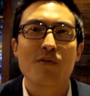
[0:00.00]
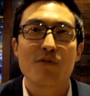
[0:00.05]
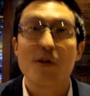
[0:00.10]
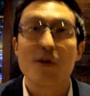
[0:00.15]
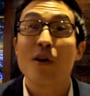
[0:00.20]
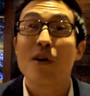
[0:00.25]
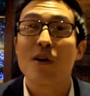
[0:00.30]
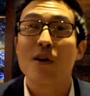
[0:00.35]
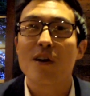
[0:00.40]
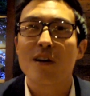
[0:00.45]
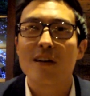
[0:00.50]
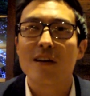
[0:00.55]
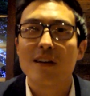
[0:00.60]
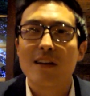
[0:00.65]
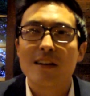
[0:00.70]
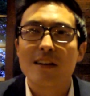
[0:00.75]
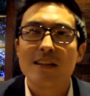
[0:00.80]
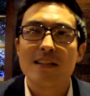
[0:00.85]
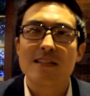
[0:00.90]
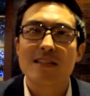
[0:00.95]
fear,
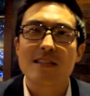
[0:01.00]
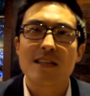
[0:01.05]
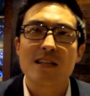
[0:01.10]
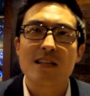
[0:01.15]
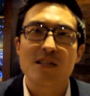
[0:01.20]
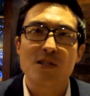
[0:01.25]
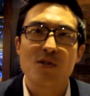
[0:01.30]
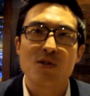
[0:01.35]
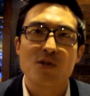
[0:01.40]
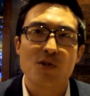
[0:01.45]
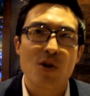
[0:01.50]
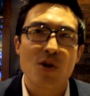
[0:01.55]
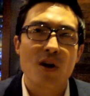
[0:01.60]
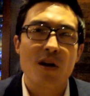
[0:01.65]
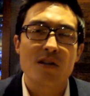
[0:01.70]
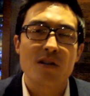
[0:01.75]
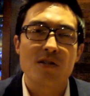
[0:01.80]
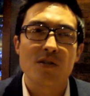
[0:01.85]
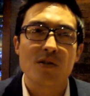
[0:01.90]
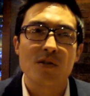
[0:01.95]
these things that you
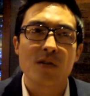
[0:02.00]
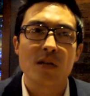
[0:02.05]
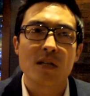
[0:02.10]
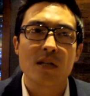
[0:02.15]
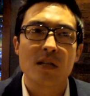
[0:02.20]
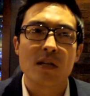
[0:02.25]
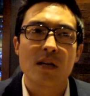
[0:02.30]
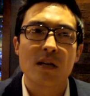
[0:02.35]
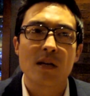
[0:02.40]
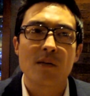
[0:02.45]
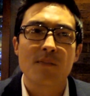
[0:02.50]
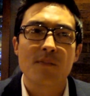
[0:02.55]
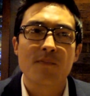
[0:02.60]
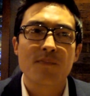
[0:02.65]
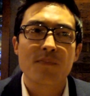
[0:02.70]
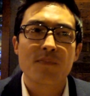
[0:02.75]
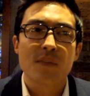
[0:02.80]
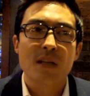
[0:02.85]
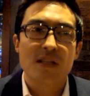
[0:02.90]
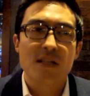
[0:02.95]
draw into. And
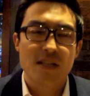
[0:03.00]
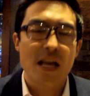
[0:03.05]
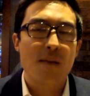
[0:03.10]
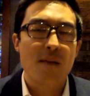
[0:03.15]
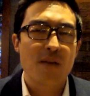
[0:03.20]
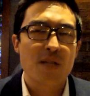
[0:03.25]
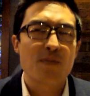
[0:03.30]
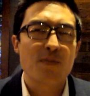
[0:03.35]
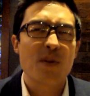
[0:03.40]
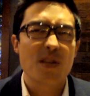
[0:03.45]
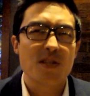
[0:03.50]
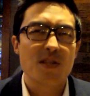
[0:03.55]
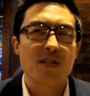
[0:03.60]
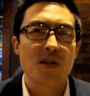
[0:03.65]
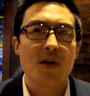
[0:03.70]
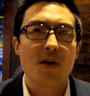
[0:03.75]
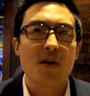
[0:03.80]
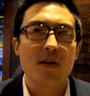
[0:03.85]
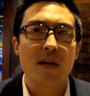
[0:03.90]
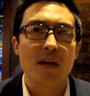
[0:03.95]
Sam
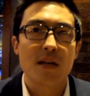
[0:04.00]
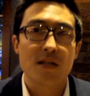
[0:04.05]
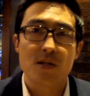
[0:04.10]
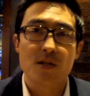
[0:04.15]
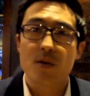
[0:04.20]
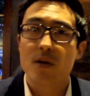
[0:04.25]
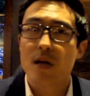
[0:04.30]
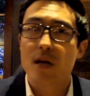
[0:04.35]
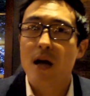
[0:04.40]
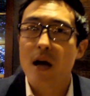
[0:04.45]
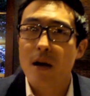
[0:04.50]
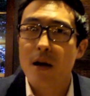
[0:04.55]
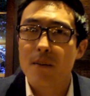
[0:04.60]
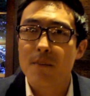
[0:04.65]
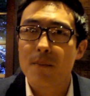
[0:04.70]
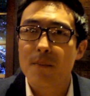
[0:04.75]
experiences all that, and so did I.